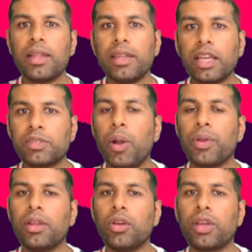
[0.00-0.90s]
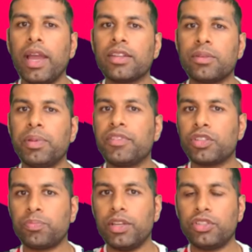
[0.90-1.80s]
Next part we can look at is a bit of a
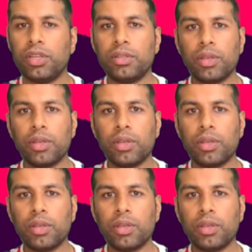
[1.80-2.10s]
spreadsheet in